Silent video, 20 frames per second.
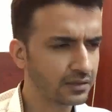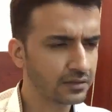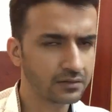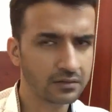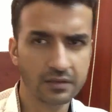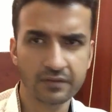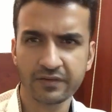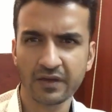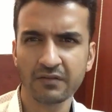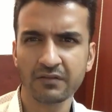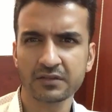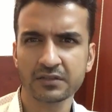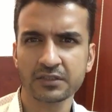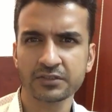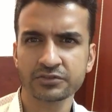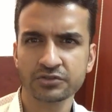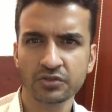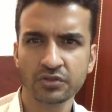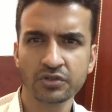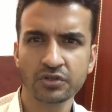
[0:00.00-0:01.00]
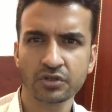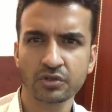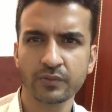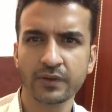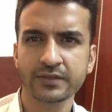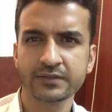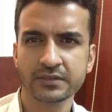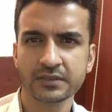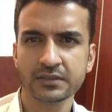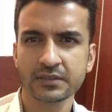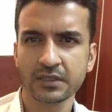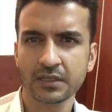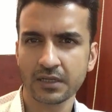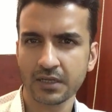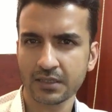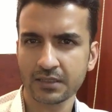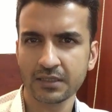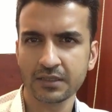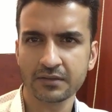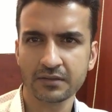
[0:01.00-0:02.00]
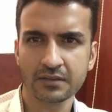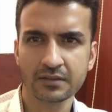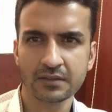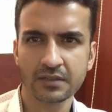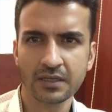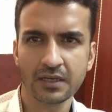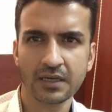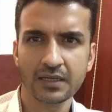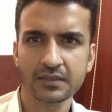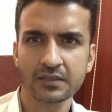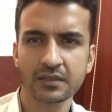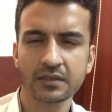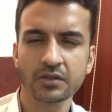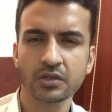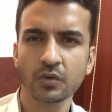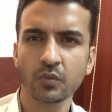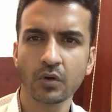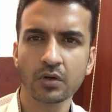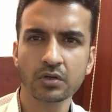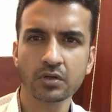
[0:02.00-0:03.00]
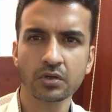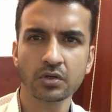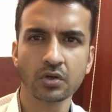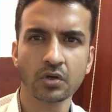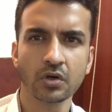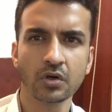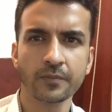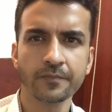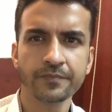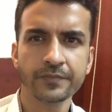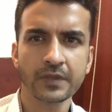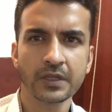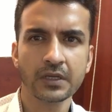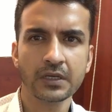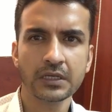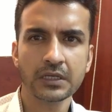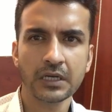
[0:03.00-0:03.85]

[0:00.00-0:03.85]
So if I've understood your question correctly, Cynthia, I think you want to know